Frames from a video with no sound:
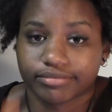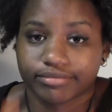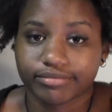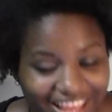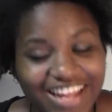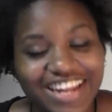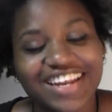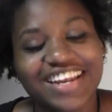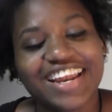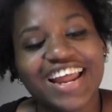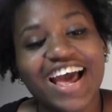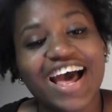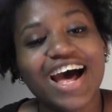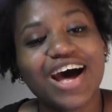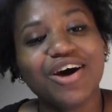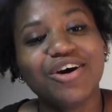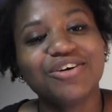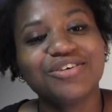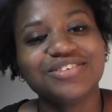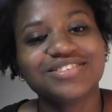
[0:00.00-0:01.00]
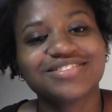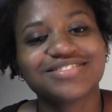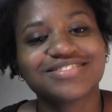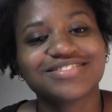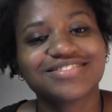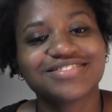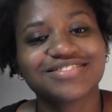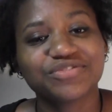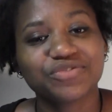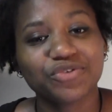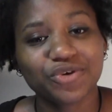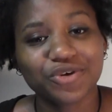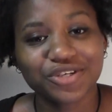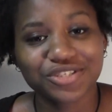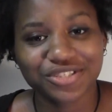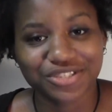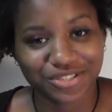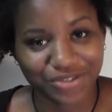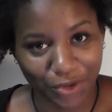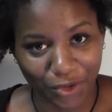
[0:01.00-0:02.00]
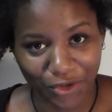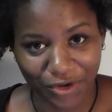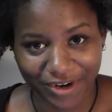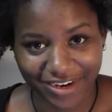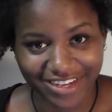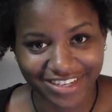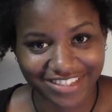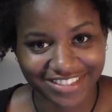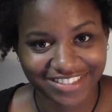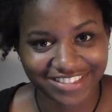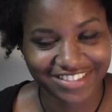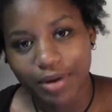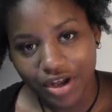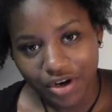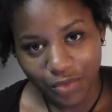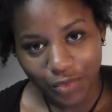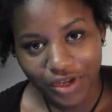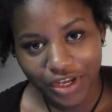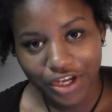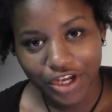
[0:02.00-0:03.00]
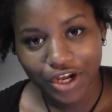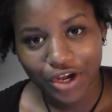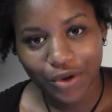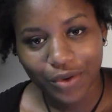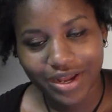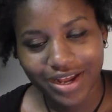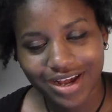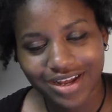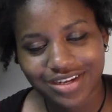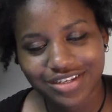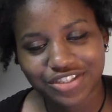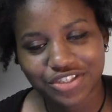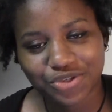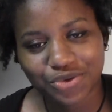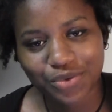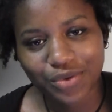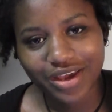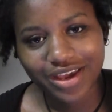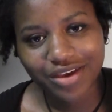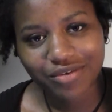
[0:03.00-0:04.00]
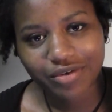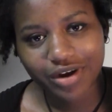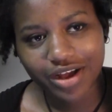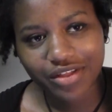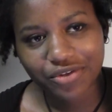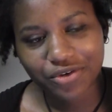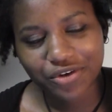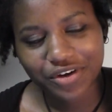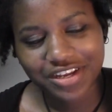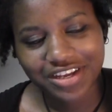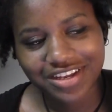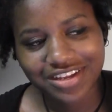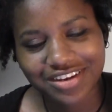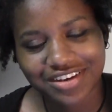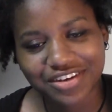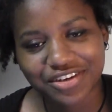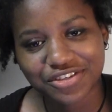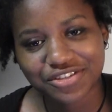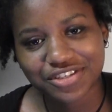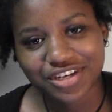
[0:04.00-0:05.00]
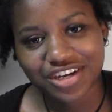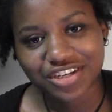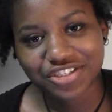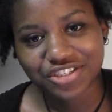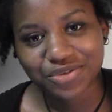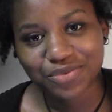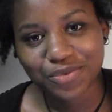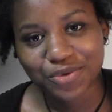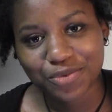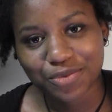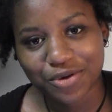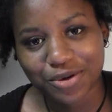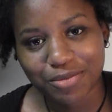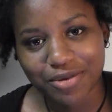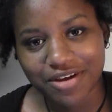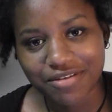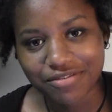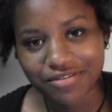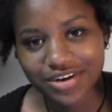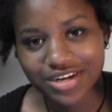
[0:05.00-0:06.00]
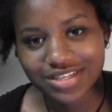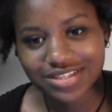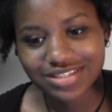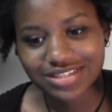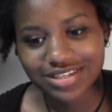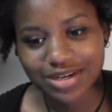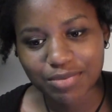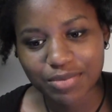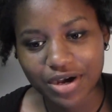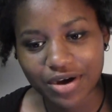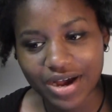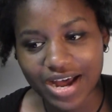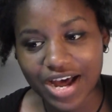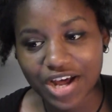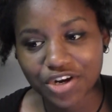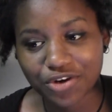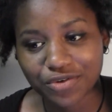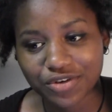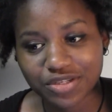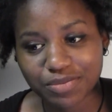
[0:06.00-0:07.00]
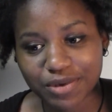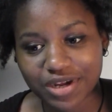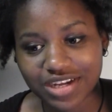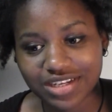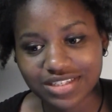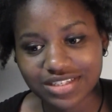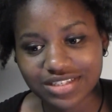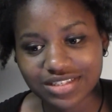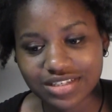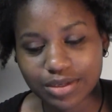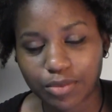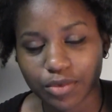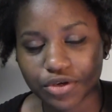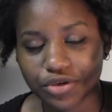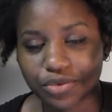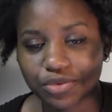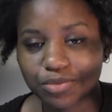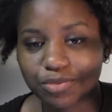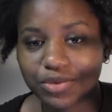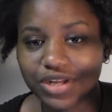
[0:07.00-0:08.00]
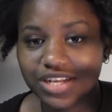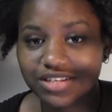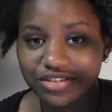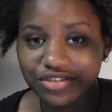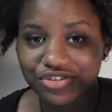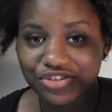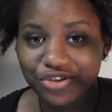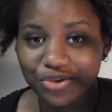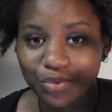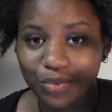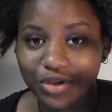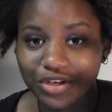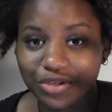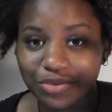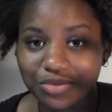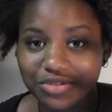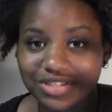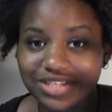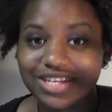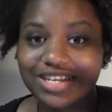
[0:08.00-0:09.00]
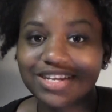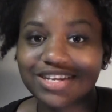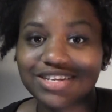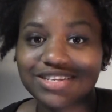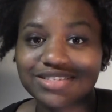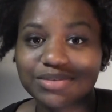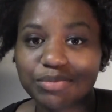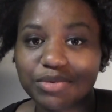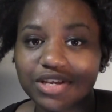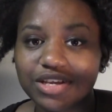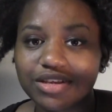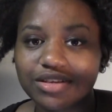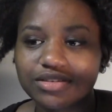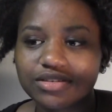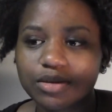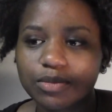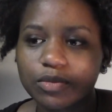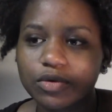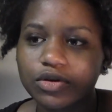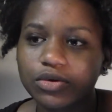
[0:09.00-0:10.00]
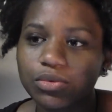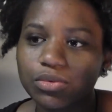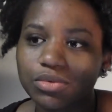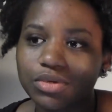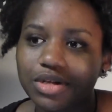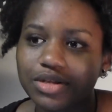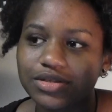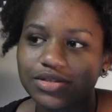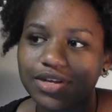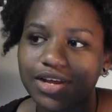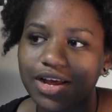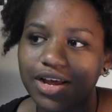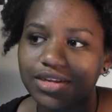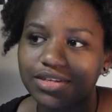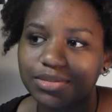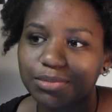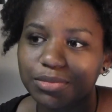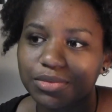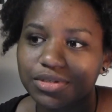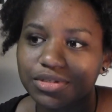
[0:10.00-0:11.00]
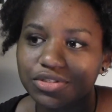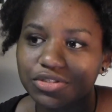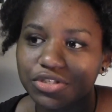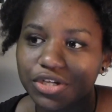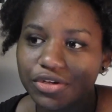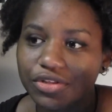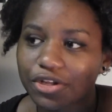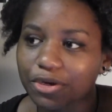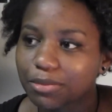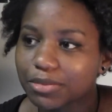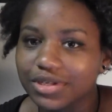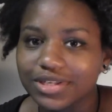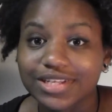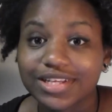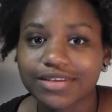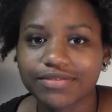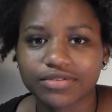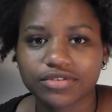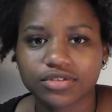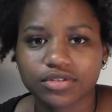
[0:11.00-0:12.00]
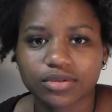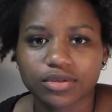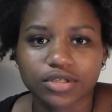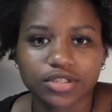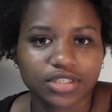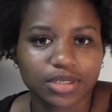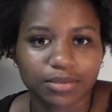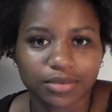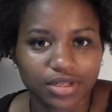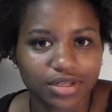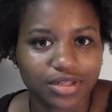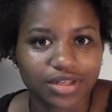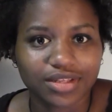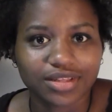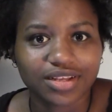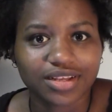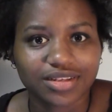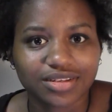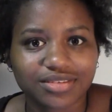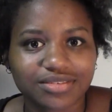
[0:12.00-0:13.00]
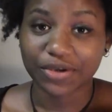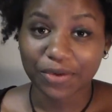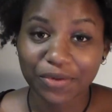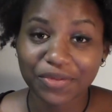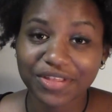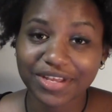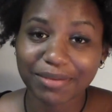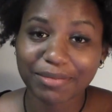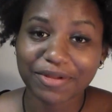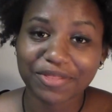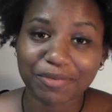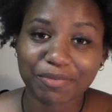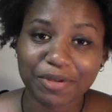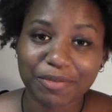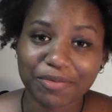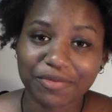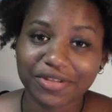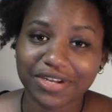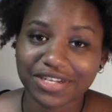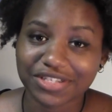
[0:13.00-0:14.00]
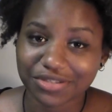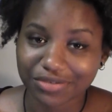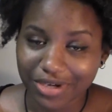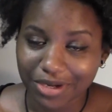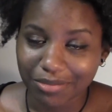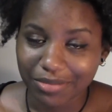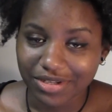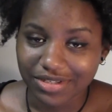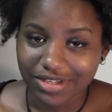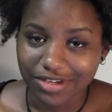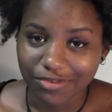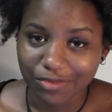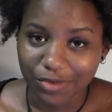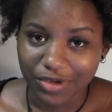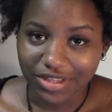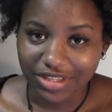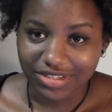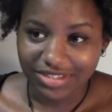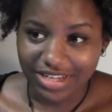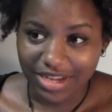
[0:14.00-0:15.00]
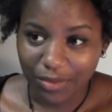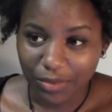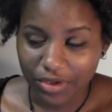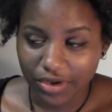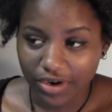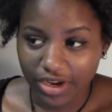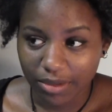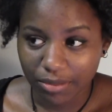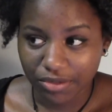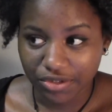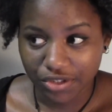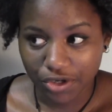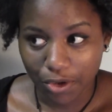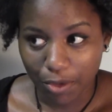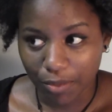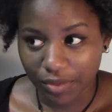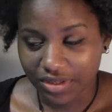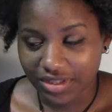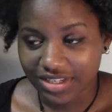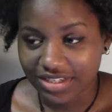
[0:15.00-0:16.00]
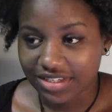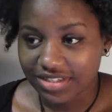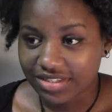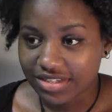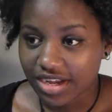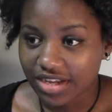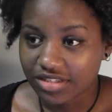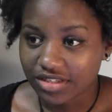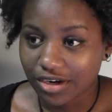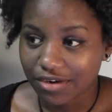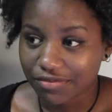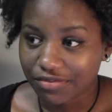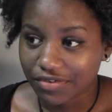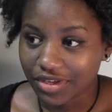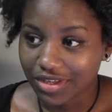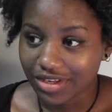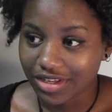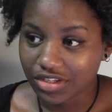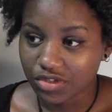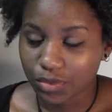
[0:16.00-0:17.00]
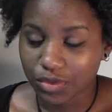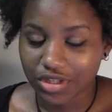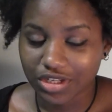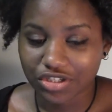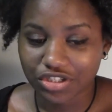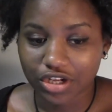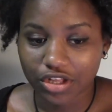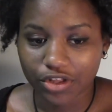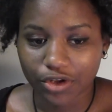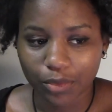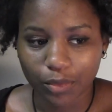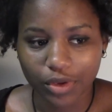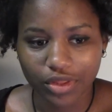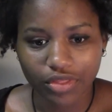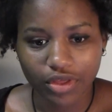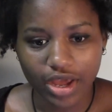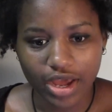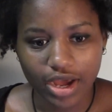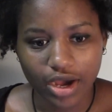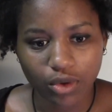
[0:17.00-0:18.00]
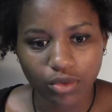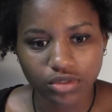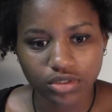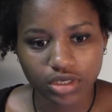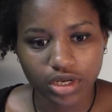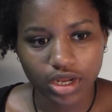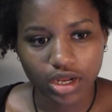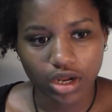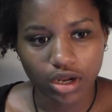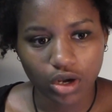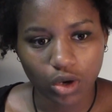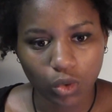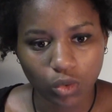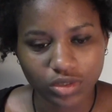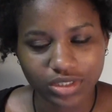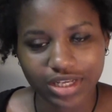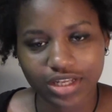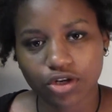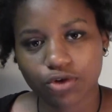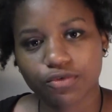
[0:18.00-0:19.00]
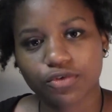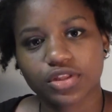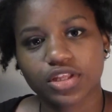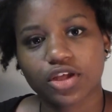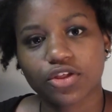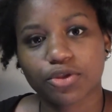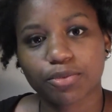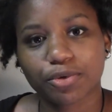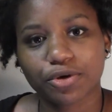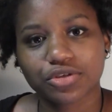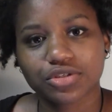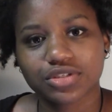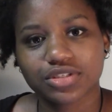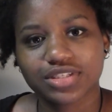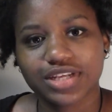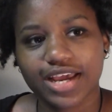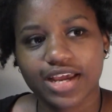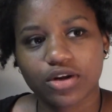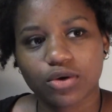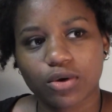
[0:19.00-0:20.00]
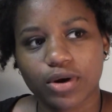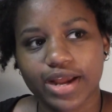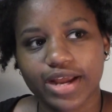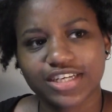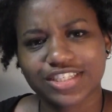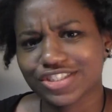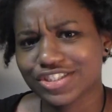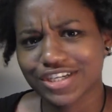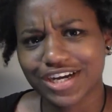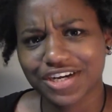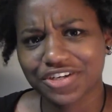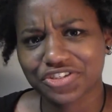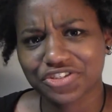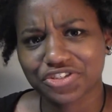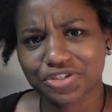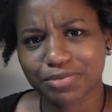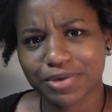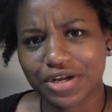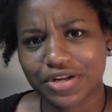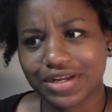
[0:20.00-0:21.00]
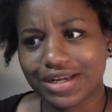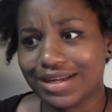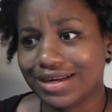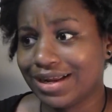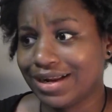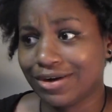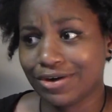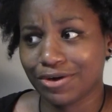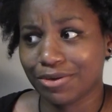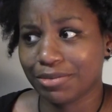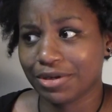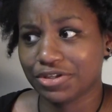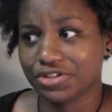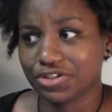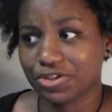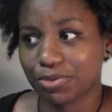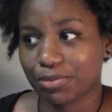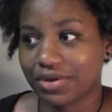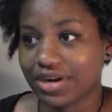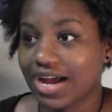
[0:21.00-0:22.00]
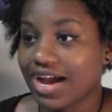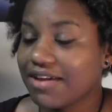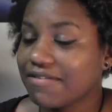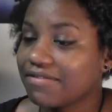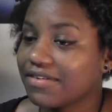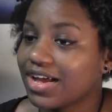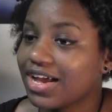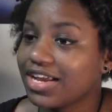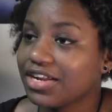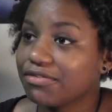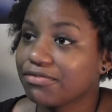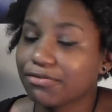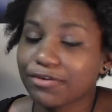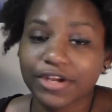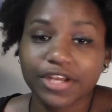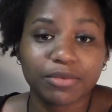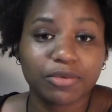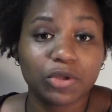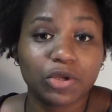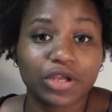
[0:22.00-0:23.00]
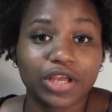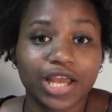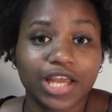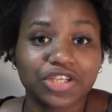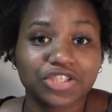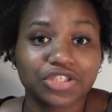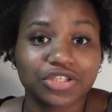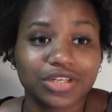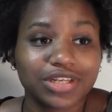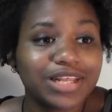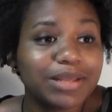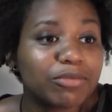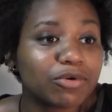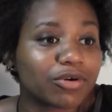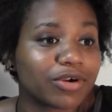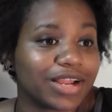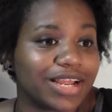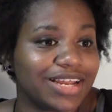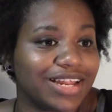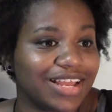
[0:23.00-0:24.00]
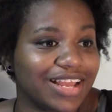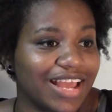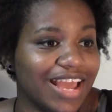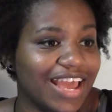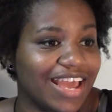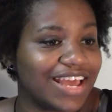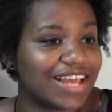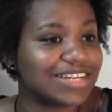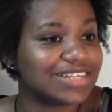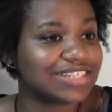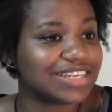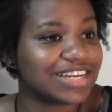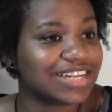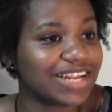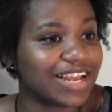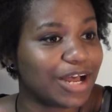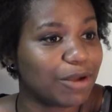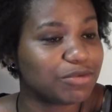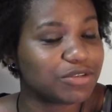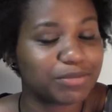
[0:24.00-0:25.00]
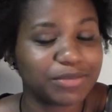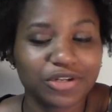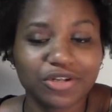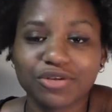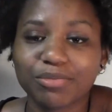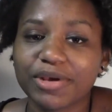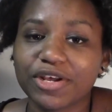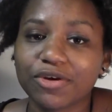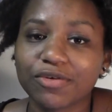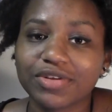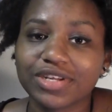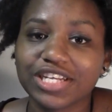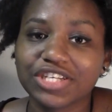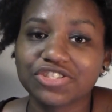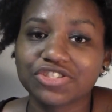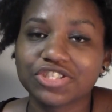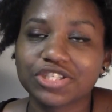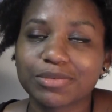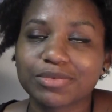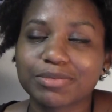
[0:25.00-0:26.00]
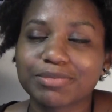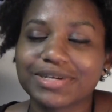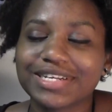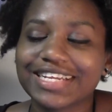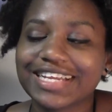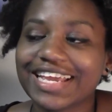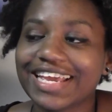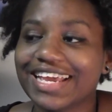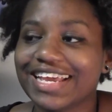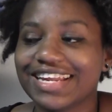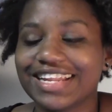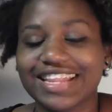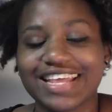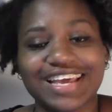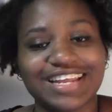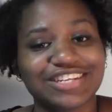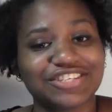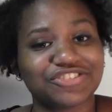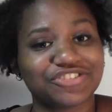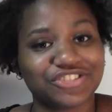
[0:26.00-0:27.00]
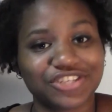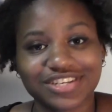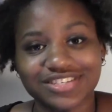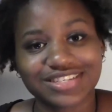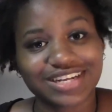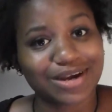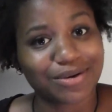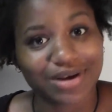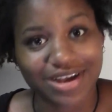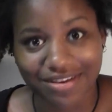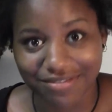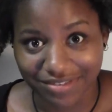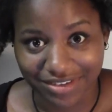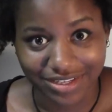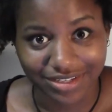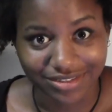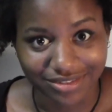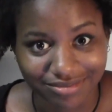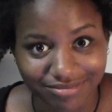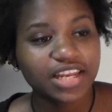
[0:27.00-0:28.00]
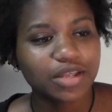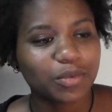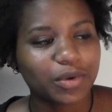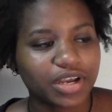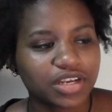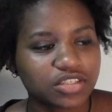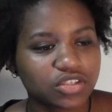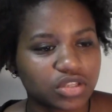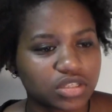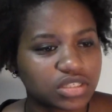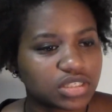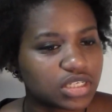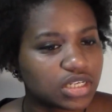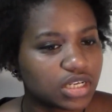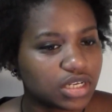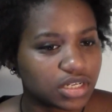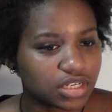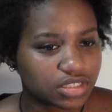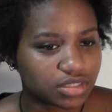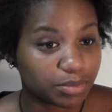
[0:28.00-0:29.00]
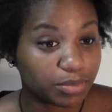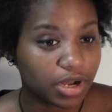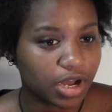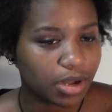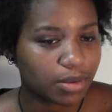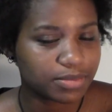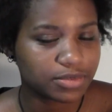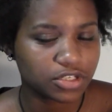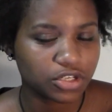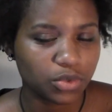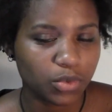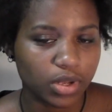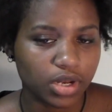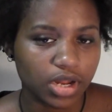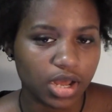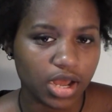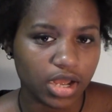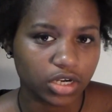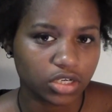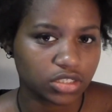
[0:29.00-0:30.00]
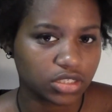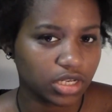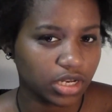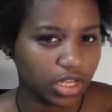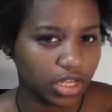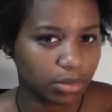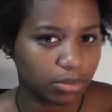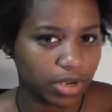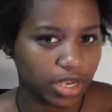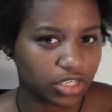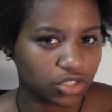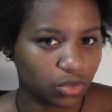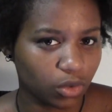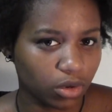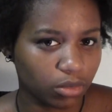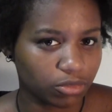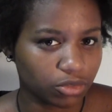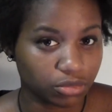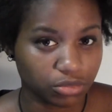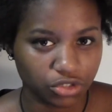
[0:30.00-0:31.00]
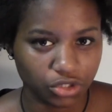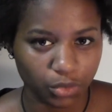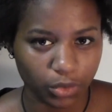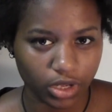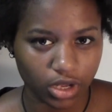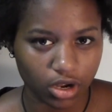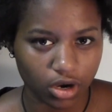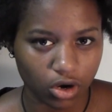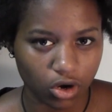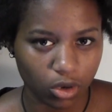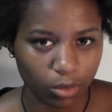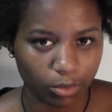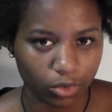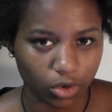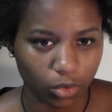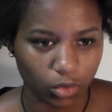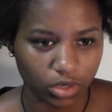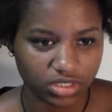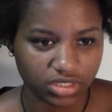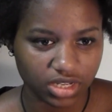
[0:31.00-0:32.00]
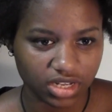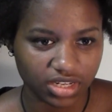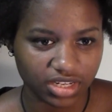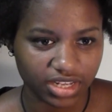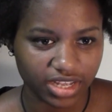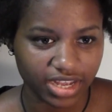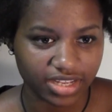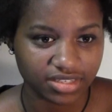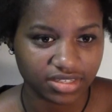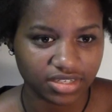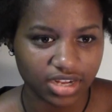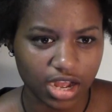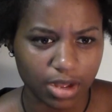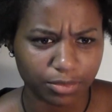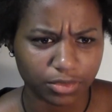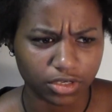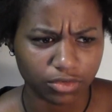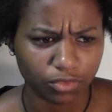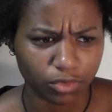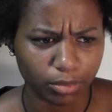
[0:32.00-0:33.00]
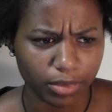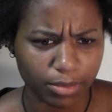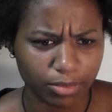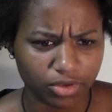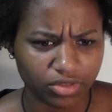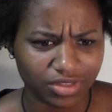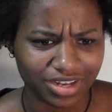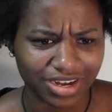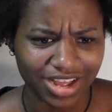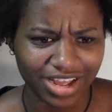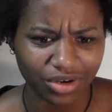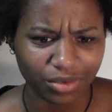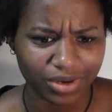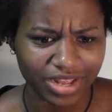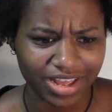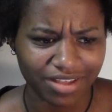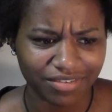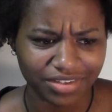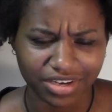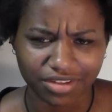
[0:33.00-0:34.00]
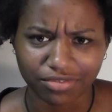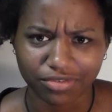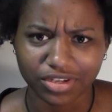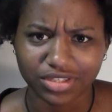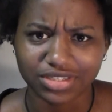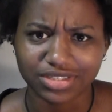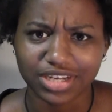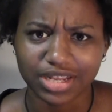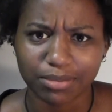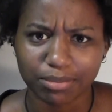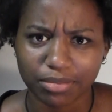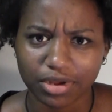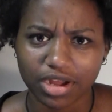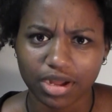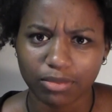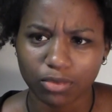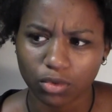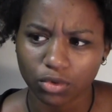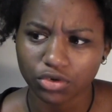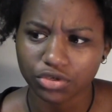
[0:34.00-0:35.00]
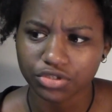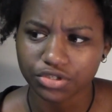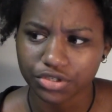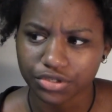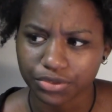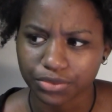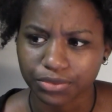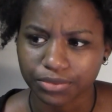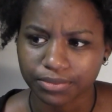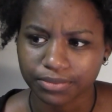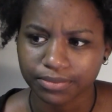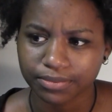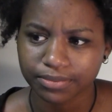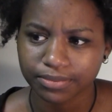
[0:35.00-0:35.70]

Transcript: And now, for a story. About a week ago, I got into a rather heated discussion with one of my friends about how to respond to someone who blesses you when you sneeze, being someone who does not share their beliefs or something like that. The cool thing about the people that I surround myself with is that we are able to openly discuss our feelings with each other without holding it over the other person's head or acting childish about it. And I don't know about you, but I find free communication liberating and it helps build better relationships, but again, that is just how I feel. Anyways, the scene is Bob, Sue, and I are sitting in my dorm room doing our homework when suddenly I stopped and remembered that I don't have any friends named Bob or Sue.